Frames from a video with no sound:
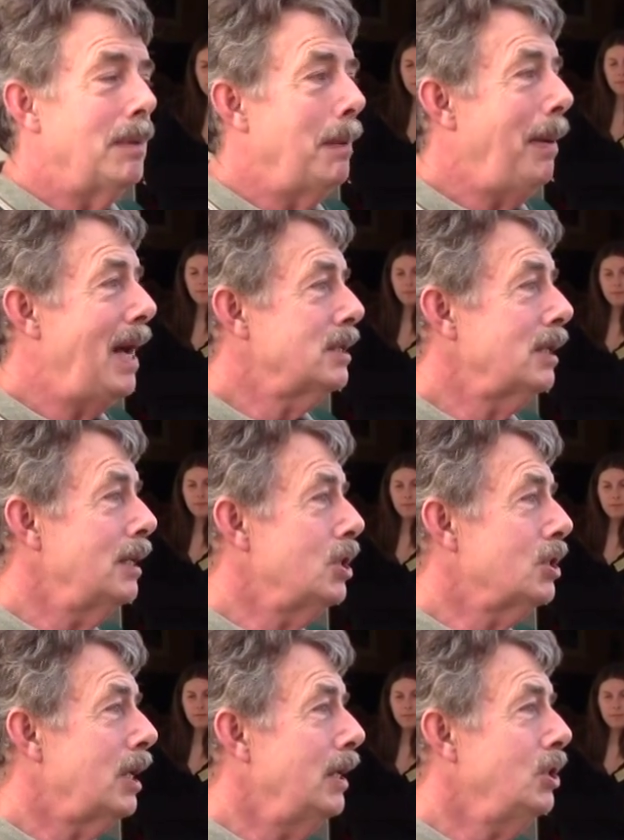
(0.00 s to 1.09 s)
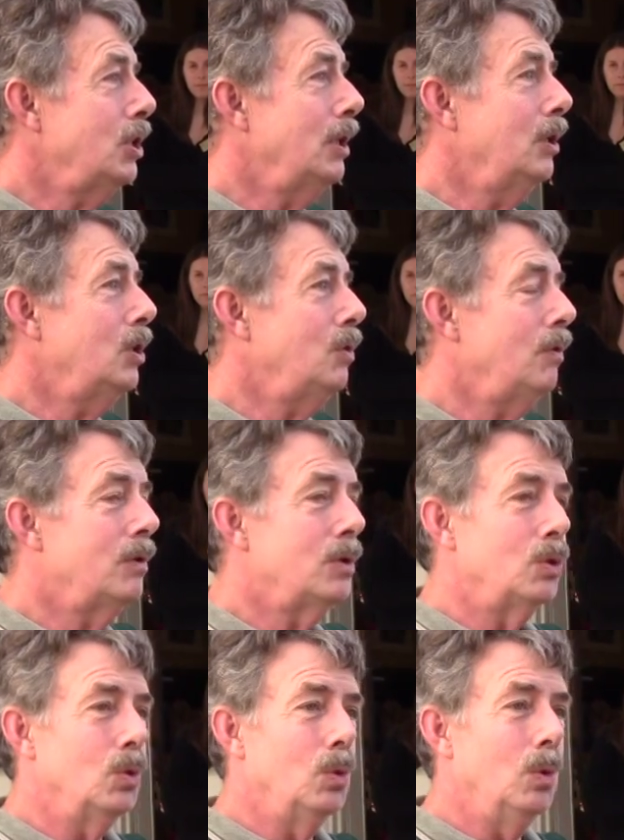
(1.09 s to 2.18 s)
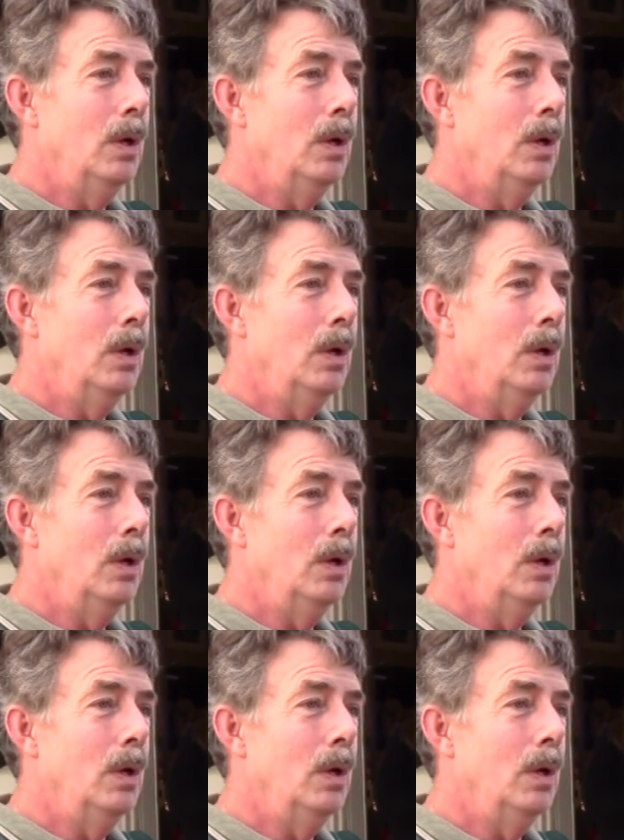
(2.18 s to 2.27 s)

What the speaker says: They passed legislation to